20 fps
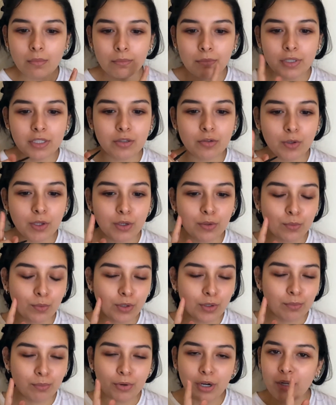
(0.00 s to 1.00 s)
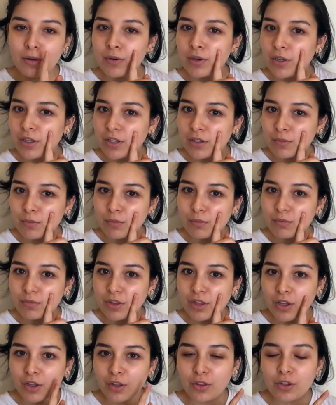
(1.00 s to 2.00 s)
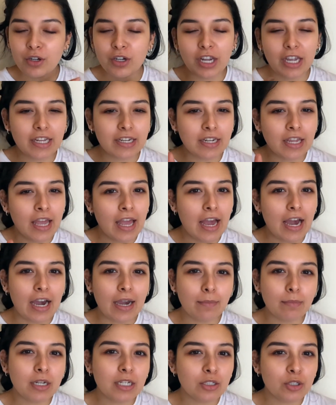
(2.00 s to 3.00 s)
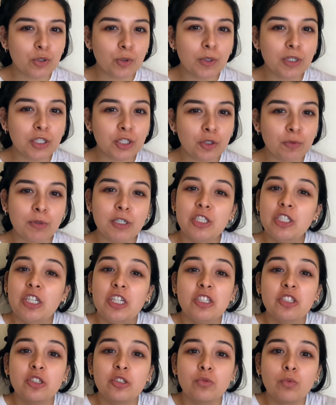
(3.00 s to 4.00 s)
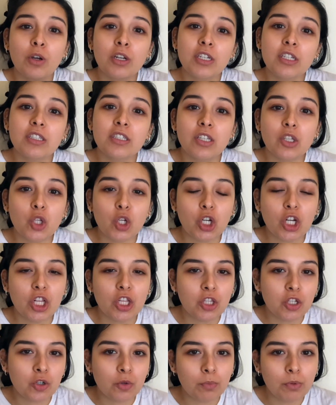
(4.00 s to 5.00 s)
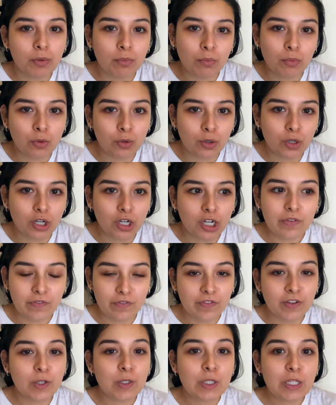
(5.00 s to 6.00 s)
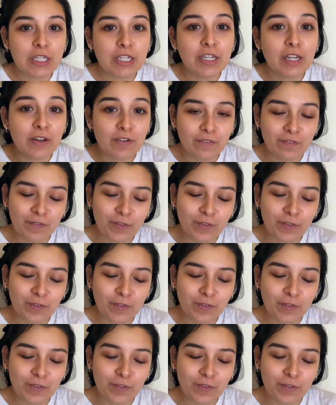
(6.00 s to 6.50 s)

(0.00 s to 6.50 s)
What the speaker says: between one brow and the other? And I'm not doing too much. I just want it to look a little bit more filled in and